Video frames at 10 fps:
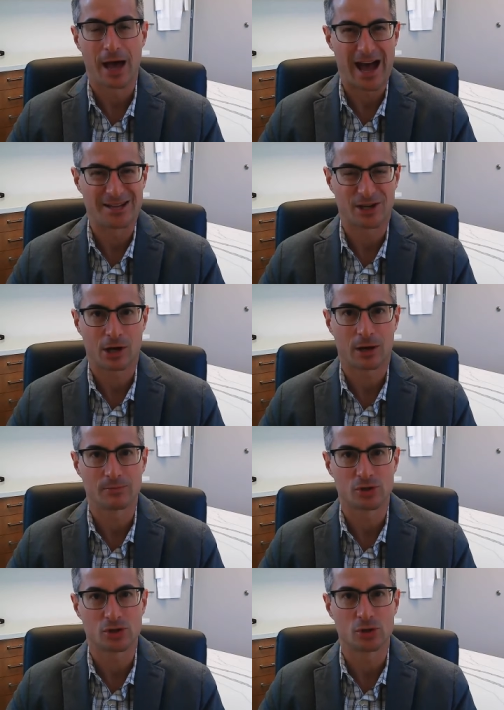as it
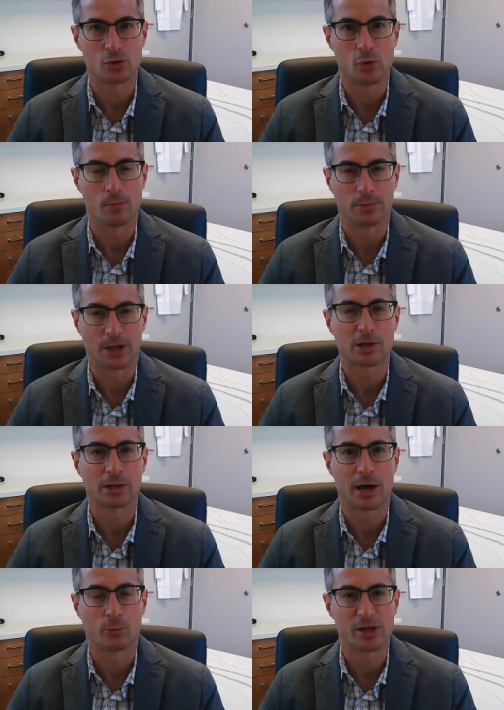comes to blood
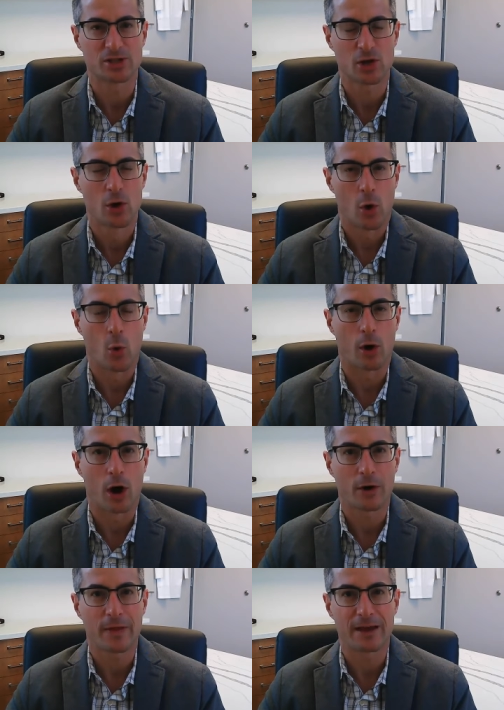clot risk, or
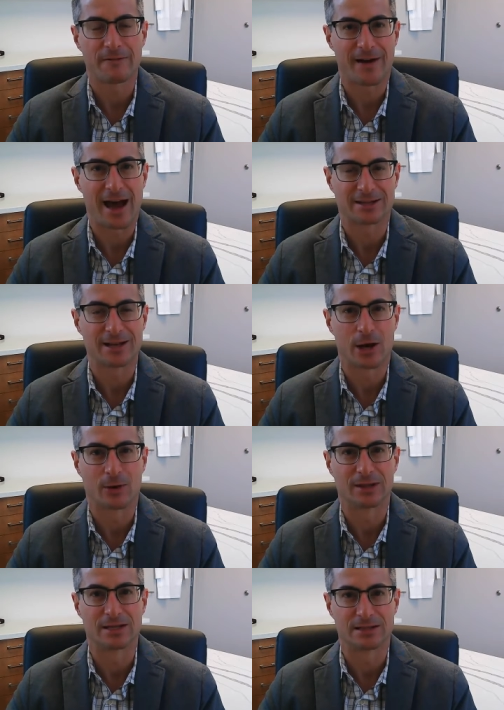are they in fact
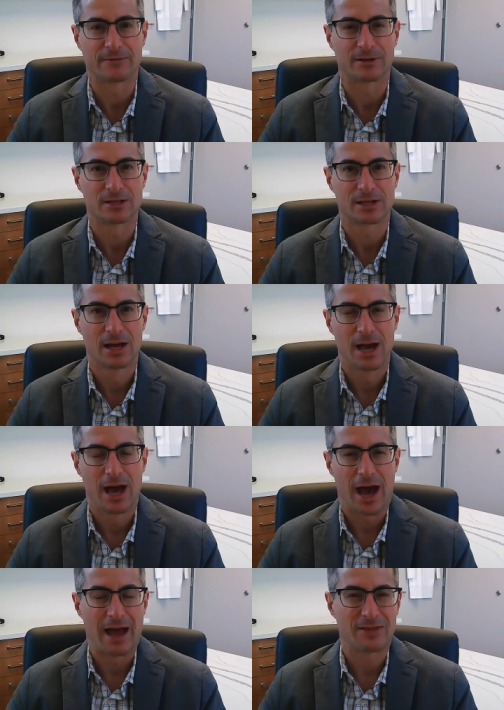inherently different?
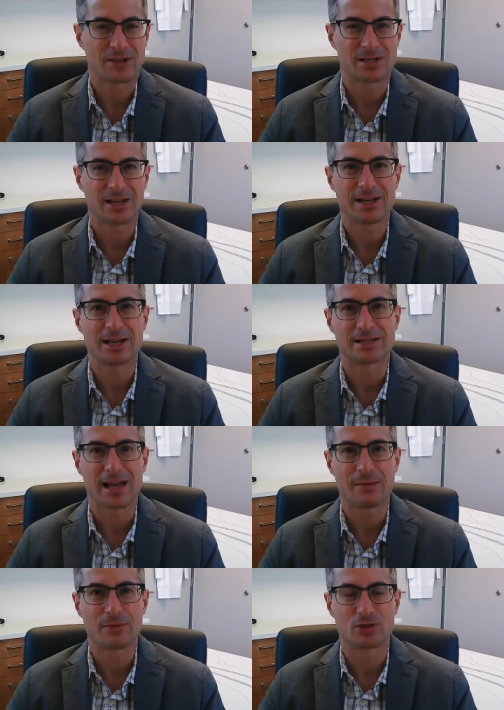And the study
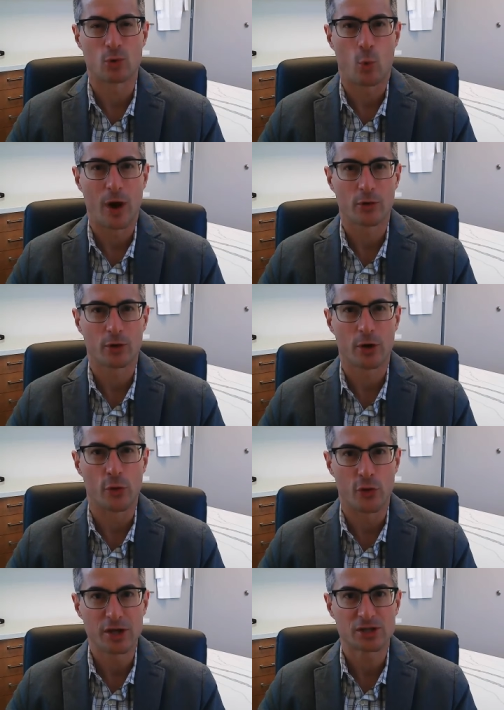examined whether
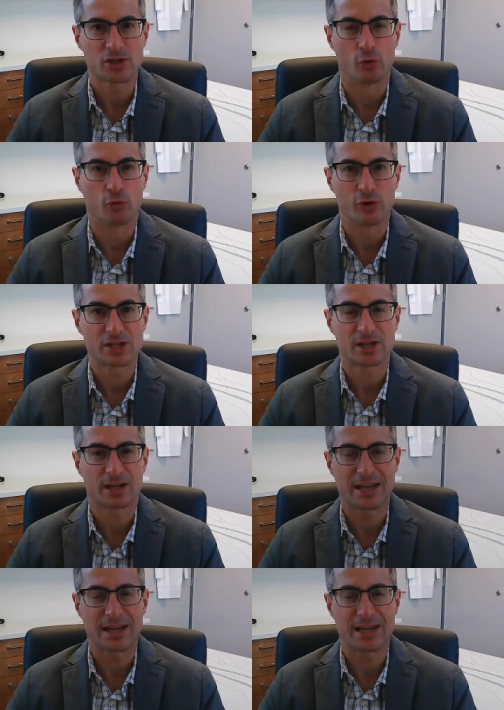this risk